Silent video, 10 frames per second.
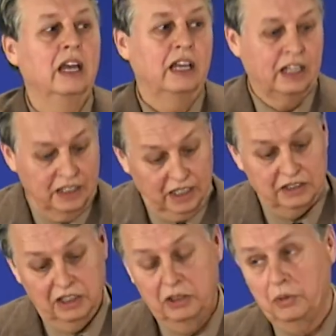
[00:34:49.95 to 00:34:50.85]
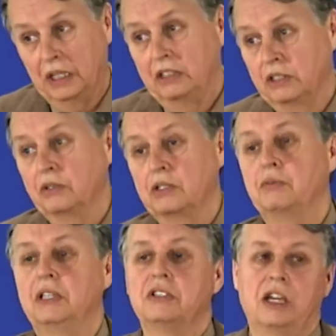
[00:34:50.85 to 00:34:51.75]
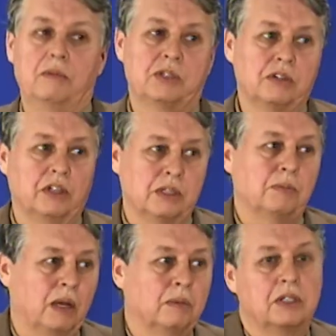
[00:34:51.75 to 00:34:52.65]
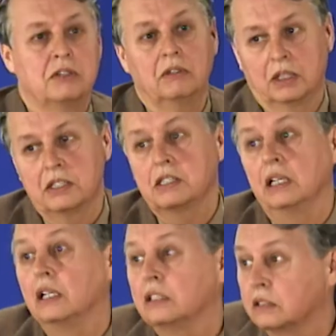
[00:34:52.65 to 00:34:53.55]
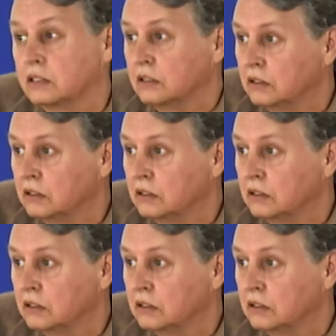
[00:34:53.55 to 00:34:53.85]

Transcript: And 1922 is when James Joyce published Ulysses.